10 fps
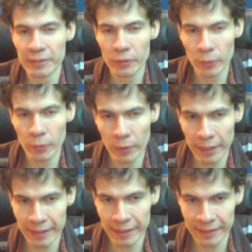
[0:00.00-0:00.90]
cool,
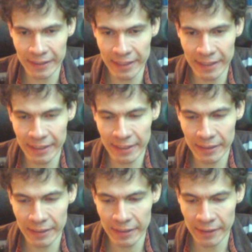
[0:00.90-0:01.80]
and I think
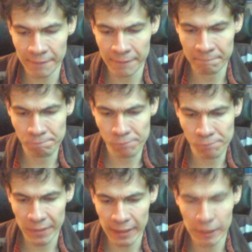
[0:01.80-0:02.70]

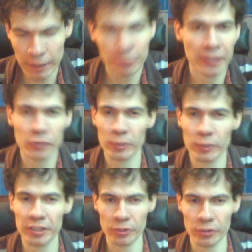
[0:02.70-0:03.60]
a lot of players
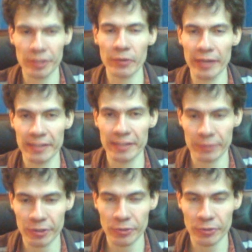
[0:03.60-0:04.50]
will enjoy the race
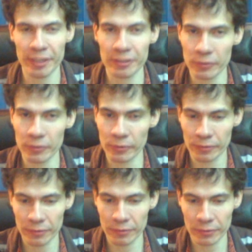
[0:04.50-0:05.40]
when you're trying
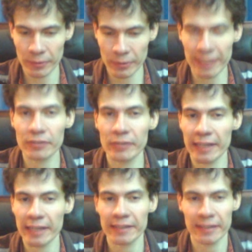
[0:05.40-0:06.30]
to get to
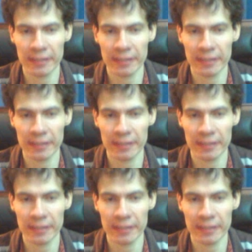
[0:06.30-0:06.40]
that